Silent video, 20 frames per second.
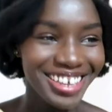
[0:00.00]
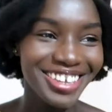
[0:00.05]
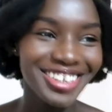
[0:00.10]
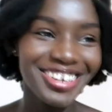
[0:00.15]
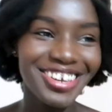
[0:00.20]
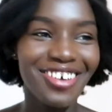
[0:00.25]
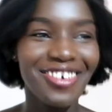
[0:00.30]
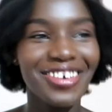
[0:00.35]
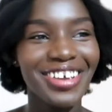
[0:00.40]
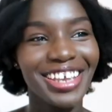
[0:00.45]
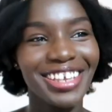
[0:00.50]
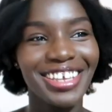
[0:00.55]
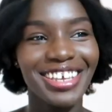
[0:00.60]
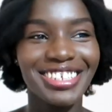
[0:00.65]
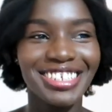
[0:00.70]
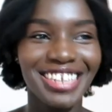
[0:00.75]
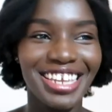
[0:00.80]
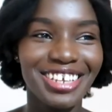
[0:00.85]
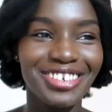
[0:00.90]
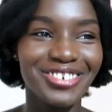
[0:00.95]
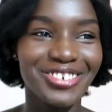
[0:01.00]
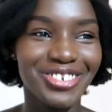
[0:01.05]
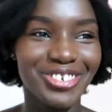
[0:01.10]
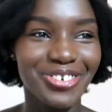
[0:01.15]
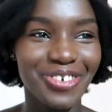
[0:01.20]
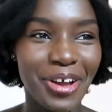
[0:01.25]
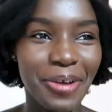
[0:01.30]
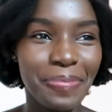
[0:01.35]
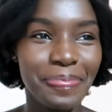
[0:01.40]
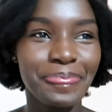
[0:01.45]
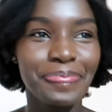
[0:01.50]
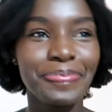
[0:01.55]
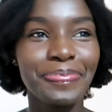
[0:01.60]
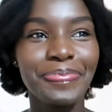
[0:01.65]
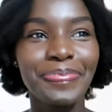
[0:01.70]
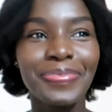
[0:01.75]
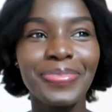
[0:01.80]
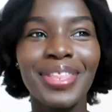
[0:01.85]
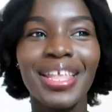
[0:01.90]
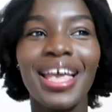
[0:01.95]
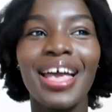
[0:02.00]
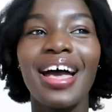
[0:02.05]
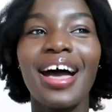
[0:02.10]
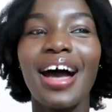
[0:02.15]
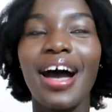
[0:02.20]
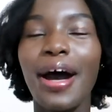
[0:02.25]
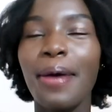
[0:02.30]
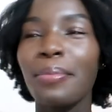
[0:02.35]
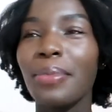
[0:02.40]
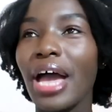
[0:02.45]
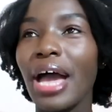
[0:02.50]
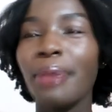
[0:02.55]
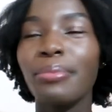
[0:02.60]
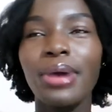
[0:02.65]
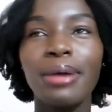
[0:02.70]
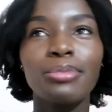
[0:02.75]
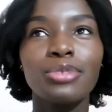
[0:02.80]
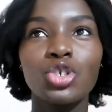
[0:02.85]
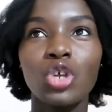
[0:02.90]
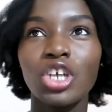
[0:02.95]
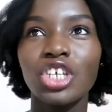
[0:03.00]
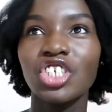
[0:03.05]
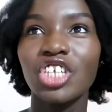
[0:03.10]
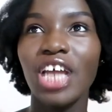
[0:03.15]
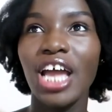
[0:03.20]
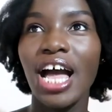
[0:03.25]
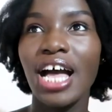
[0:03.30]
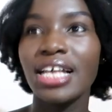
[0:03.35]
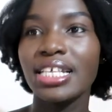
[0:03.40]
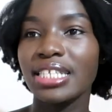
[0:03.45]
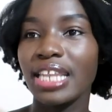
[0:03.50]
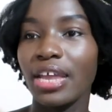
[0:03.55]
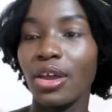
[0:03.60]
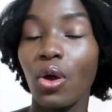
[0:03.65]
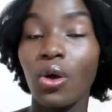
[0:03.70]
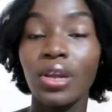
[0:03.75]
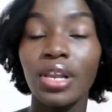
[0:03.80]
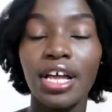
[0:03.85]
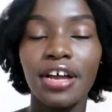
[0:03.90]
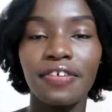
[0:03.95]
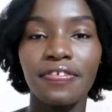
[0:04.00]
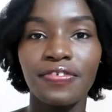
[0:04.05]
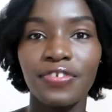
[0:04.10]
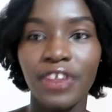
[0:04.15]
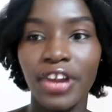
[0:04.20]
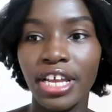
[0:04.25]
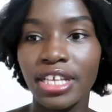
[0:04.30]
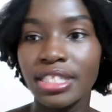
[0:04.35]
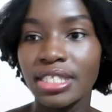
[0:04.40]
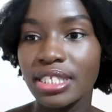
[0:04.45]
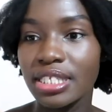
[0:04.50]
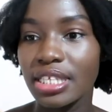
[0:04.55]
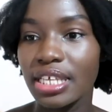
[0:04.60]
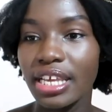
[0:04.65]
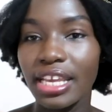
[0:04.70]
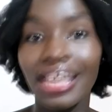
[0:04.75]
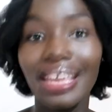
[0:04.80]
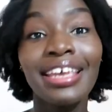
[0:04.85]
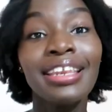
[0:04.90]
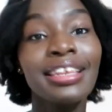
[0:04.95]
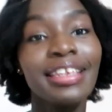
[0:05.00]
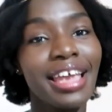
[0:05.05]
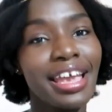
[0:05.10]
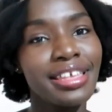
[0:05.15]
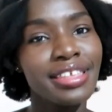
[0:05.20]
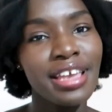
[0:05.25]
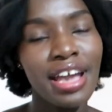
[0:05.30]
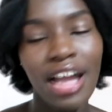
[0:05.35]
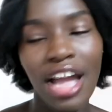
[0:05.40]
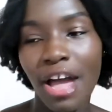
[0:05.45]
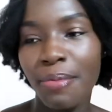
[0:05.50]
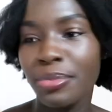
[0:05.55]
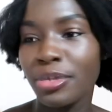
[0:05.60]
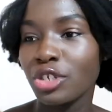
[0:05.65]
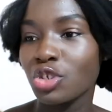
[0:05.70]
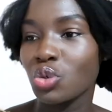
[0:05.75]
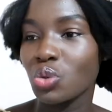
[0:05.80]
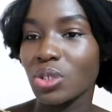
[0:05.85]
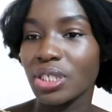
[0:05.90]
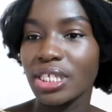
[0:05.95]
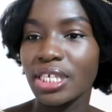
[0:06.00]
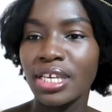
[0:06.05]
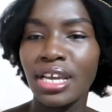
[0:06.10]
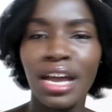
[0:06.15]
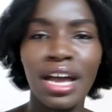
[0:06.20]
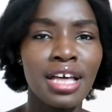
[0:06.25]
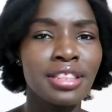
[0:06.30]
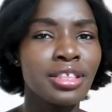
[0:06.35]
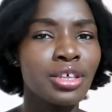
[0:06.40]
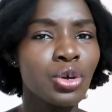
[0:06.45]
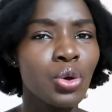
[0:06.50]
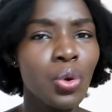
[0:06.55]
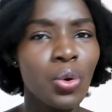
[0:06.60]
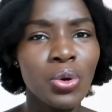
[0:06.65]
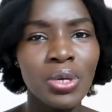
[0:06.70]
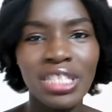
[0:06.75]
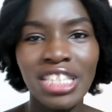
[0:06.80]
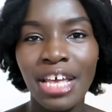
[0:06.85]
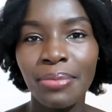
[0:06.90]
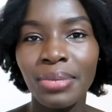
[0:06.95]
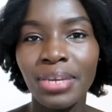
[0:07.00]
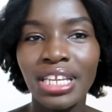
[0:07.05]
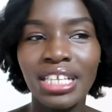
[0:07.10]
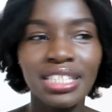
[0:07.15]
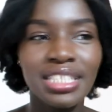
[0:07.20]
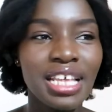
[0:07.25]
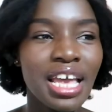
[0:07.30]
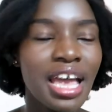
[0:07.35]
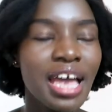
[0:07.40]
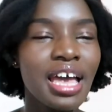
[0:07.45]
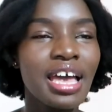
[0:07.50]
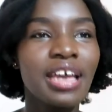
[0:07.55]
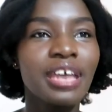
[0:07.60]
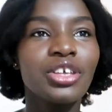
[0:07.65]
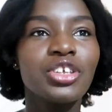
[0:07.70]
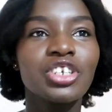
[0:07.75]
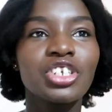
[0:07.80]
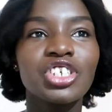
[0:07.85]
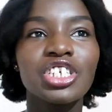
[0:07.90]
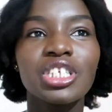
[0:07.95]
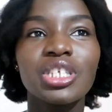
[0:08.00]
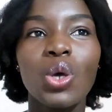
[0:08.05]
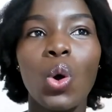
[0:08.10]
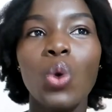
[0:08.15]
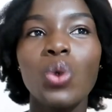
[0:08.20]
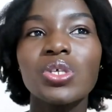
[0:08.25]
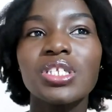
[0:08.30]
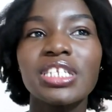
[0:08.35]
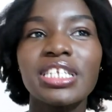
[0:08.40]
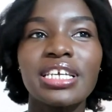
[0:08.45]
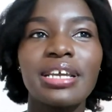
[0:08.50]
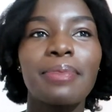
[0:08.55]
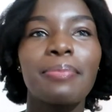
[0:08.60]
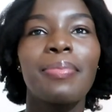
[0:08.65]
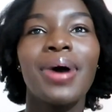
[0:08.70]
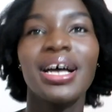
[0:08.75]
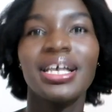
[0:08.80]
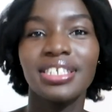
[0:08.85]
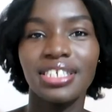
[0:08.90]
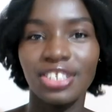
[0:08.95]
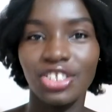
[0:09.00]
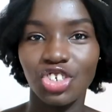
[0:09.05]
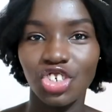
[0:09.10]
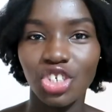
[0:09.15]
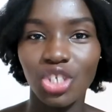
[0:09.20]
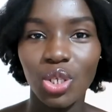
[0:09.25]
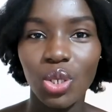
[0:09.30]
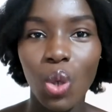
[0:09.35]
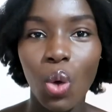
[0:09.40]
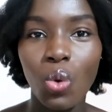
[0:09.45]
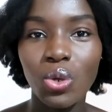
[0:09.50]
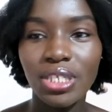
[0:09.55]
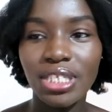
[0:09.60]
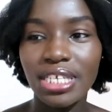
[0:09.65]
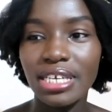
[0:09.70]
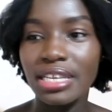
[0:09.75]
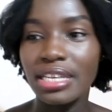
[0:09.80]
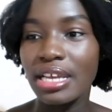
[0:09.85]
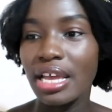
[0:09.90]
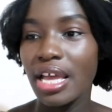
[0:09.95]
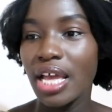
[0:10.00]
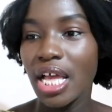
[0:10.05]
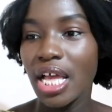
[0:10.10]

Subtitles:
you know how Kenyans like to show up. I'm sure she has like all her friends in Kenya coming to see her at the coast. I mean, she's hosting parties, she's hosting